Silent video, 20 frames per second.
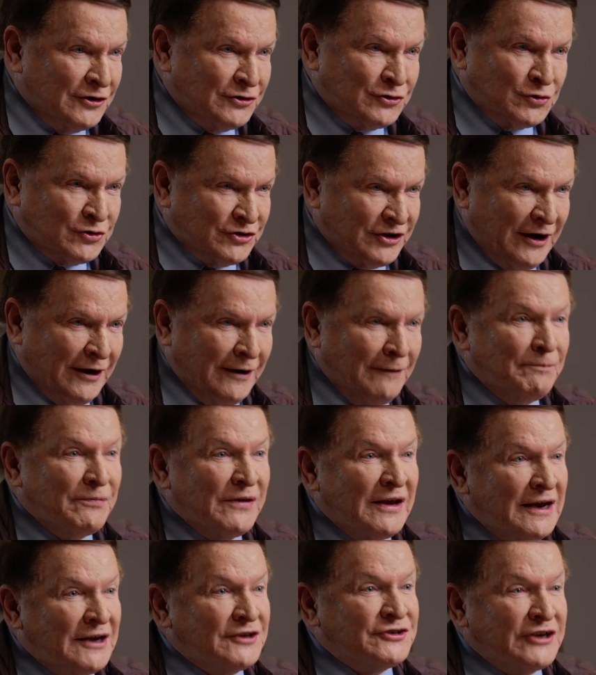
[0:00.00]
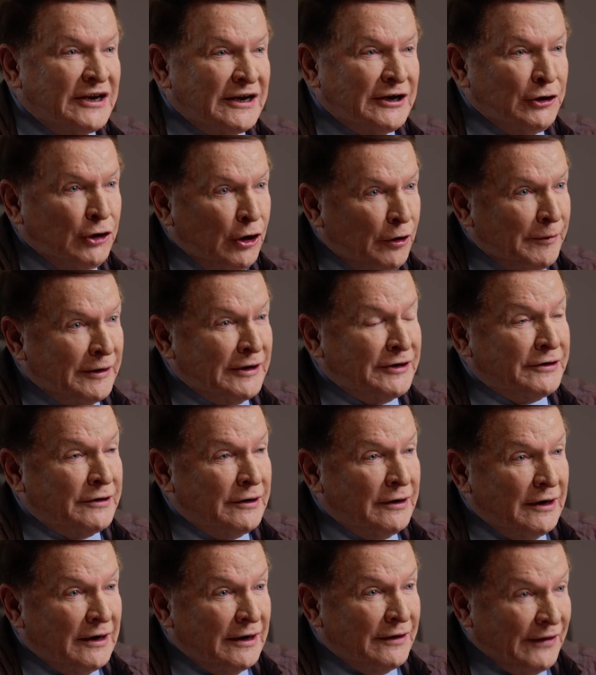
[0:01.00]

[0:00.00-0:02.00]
As you say, it's economic.